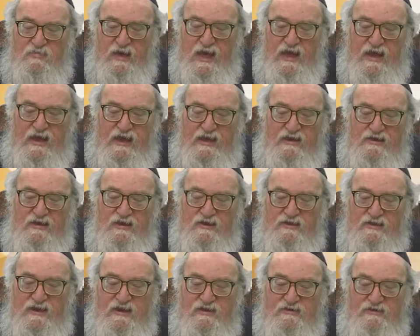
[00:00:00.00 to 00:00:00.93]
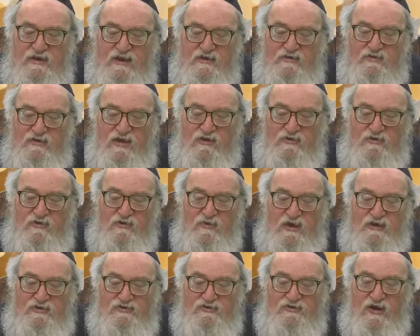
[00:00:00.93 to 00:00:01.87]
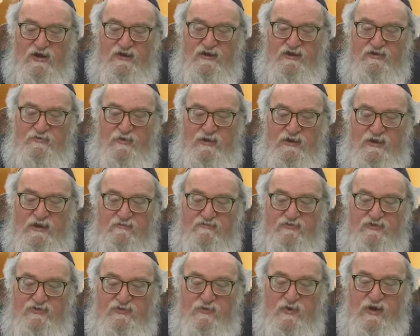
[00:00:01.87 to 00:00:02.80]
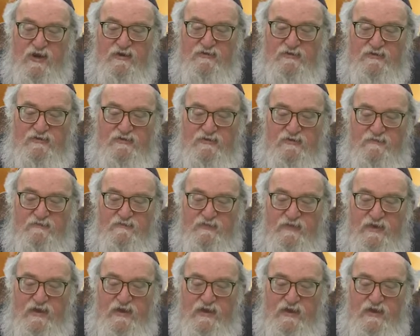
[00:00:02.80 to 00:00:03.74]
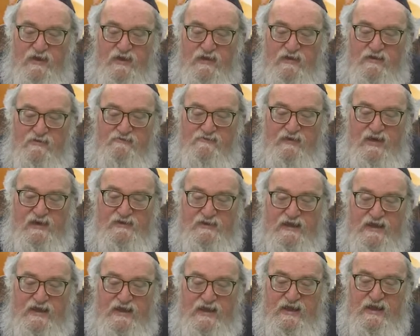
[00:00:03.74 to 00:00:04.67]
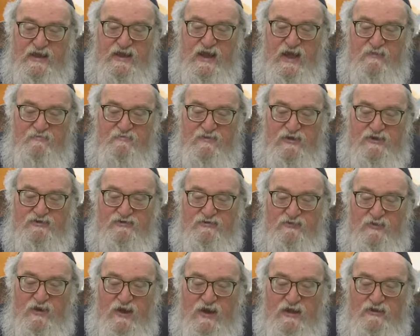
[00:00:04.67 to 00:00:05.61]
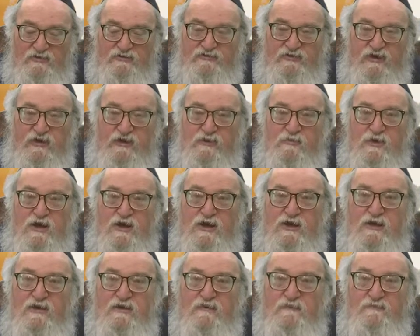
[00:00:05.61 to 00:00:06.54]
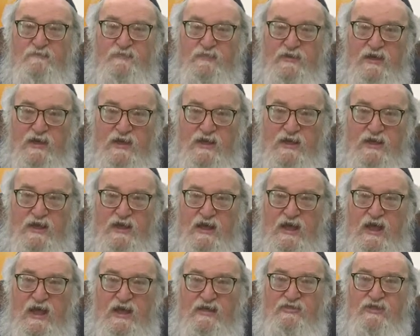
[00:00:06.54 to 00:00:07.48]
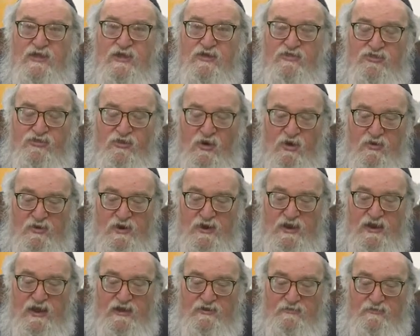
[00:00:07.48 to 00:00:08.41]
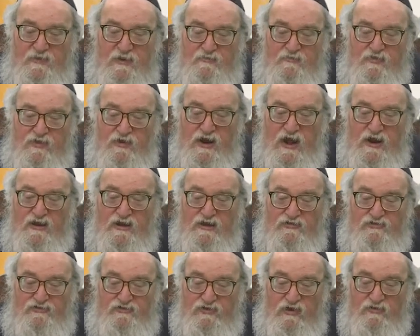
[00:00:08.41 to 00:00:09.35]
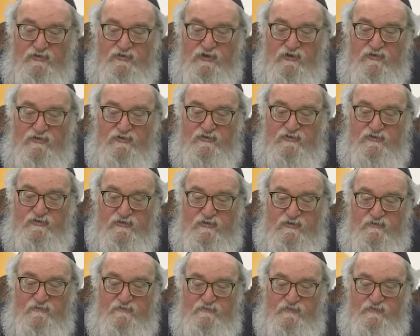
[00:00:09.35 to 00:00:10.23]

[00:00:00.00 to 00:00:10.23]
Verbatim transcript: Bain nitain lanu, a son has been given to us. Vatihi hamisra al shichmai, and the authority has been put on his shoulders.